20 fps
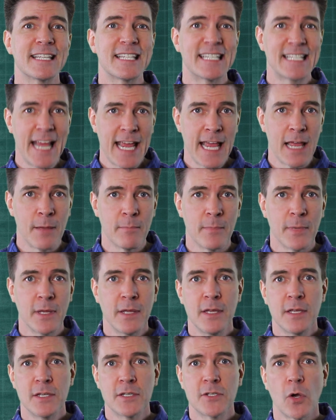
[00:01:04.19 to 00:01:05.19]
the same,
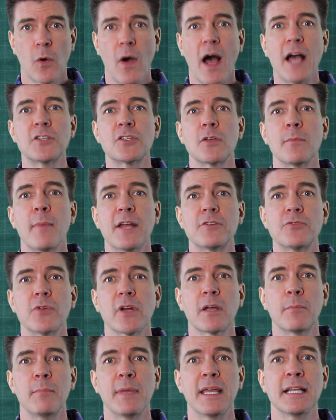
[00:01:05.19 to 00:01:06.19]
so
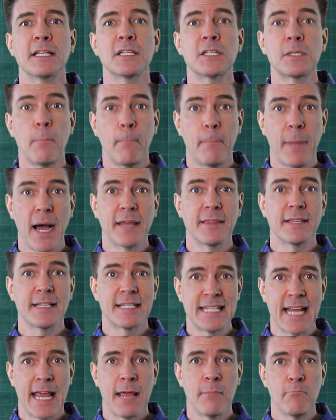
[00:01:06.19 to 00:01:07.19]
isometric means by the
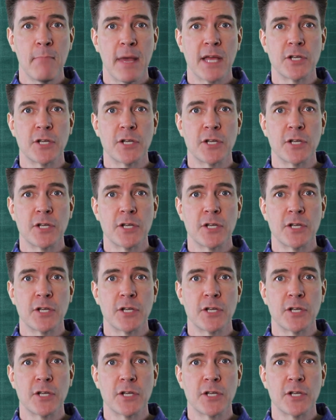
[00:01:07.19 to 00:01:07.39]
same